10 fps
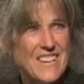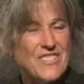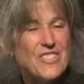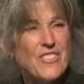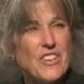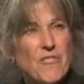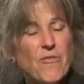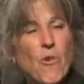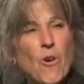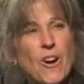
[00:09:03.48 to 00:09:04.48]
So
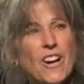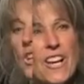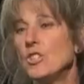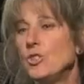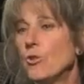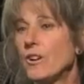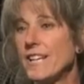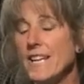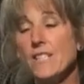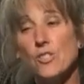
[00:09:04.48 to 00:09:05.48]
therefore, your
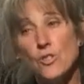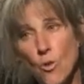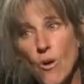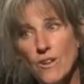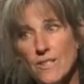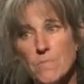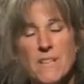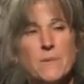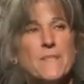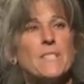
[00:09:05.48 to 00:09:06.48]
heat source
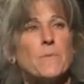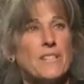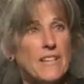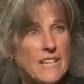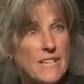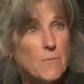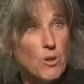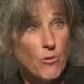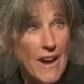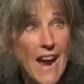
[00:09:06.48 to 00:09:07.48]
must be something like a
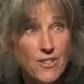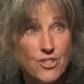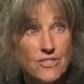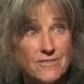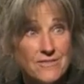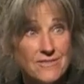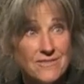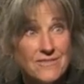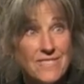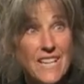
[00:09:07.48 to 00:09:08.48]
chemical reaction,
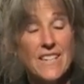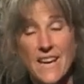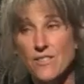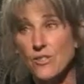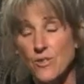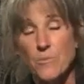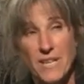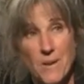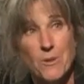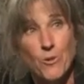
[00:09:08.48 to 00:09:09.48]
an
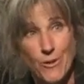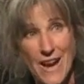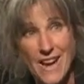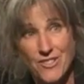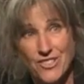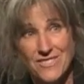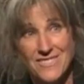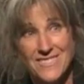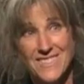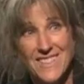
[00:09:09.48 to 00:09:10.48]
exothermic chemical reaction
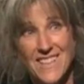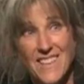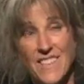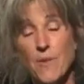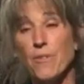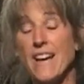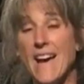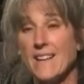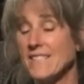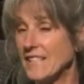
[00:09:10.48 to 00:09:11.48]
that
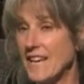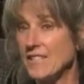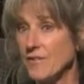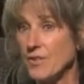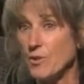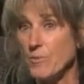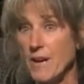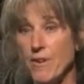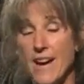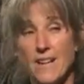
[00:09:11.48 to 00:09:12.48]
reacts, in the case of
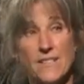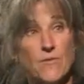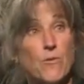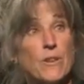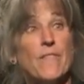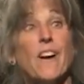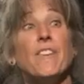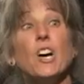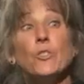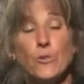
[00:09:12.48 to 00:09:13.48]
thermite, reacts at
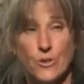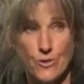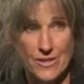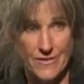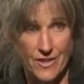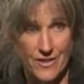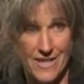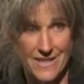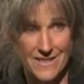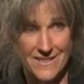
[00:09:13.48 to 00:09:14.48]
4,500 degrees
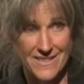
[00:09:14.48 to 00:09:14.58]
Fahrenheit.